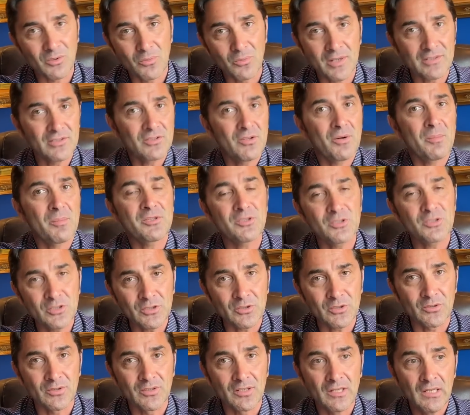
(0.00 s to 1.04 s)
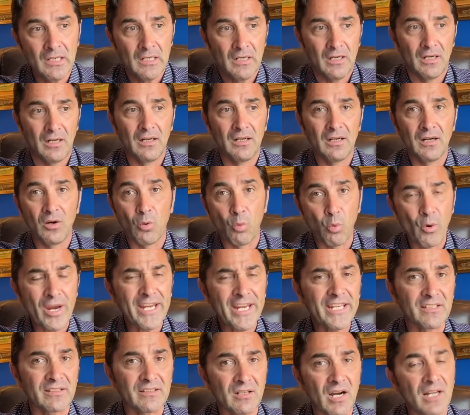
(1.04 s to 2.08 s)
so what do you want me to do? Uh,
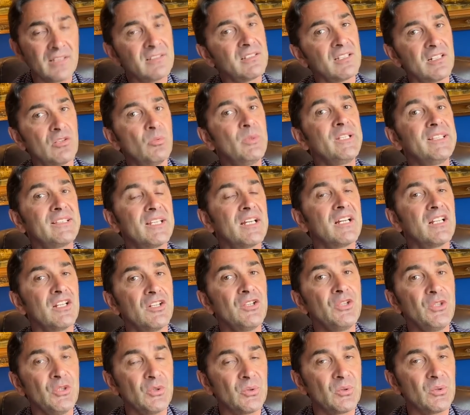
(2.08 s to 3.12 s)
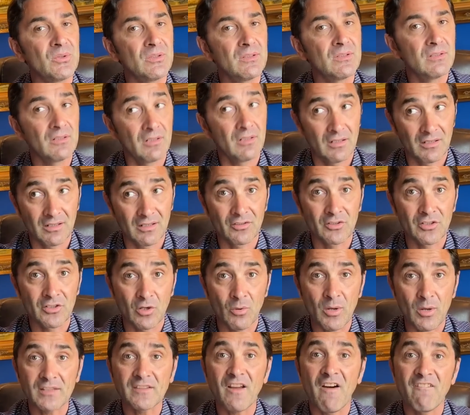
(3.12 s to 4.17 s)
wait until we tell you. Uh, you
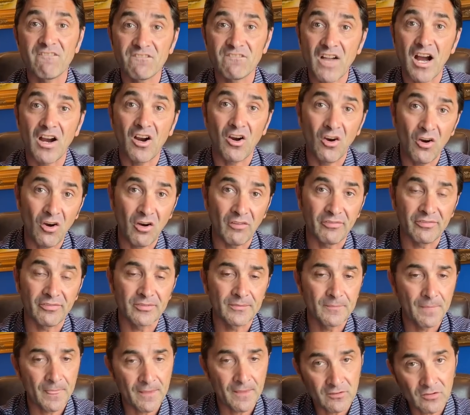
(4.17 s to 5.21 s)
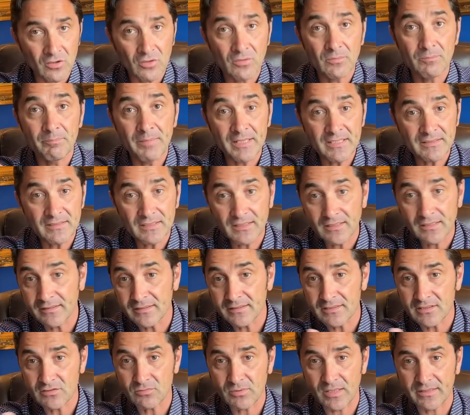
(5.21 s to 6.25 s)
know what? Off. So basically,
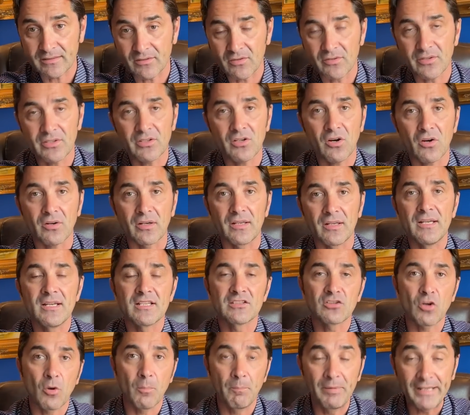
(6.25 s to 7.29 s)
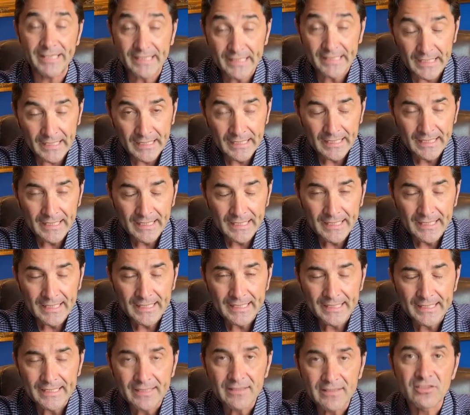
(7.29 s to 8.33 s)
this is what's going on. So Blinky
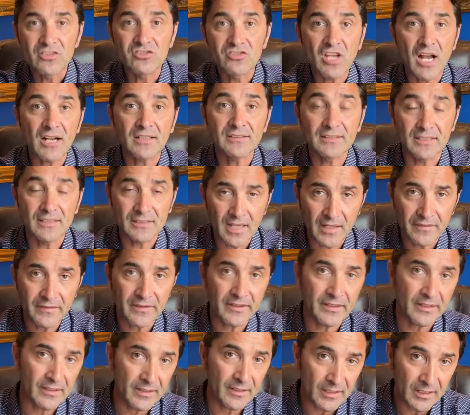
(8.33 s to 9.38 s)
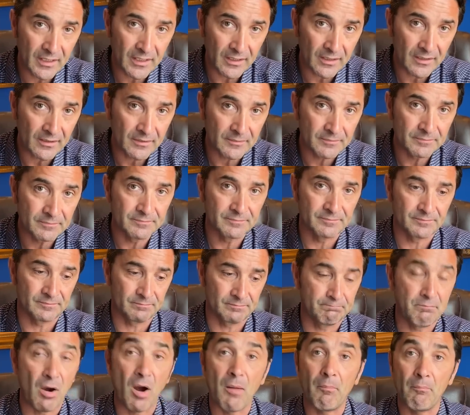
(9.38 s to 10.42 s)
sucked another uh,
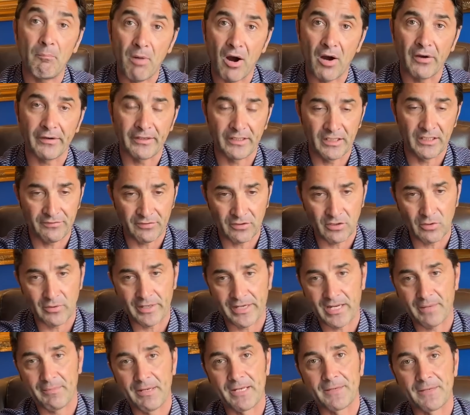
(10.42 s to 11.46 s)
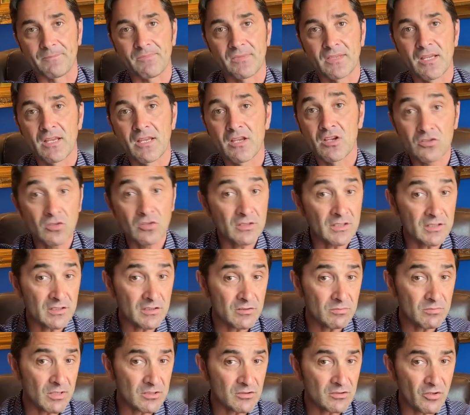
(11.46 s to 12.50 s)
bonbon, if you know what I mean. So
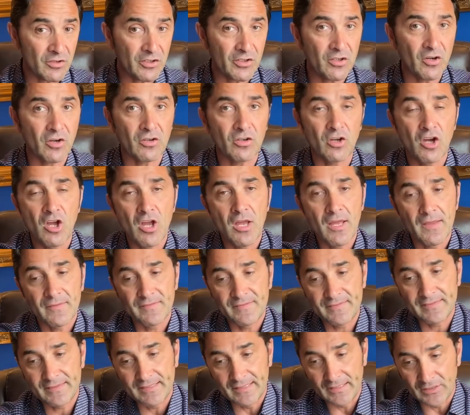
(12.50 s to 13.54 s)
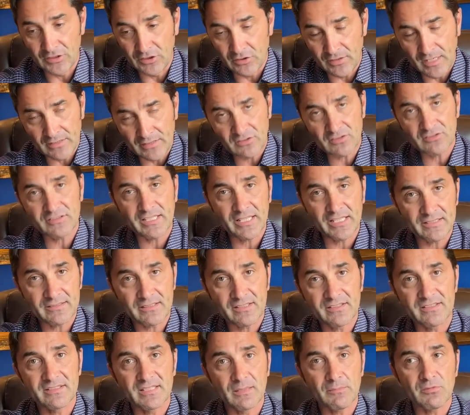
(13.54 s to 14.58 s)
this is what's going on. The United
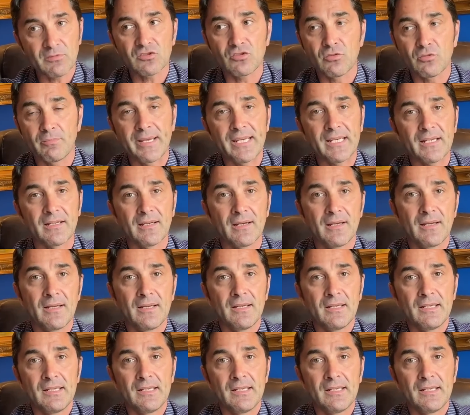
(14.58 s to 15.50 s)
States seems to make